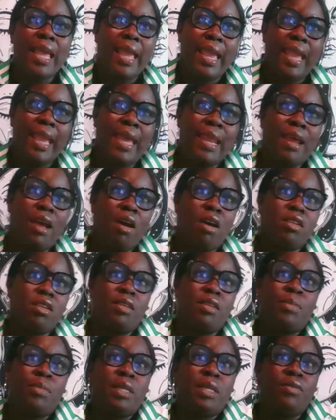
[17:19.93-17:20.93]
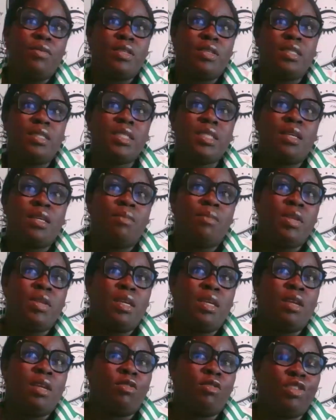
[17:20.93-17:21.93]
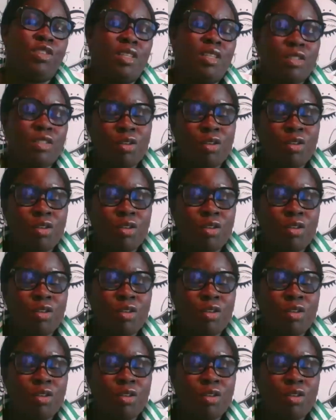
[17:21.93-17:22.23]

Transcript: And I also believe that this is going to be the energy that's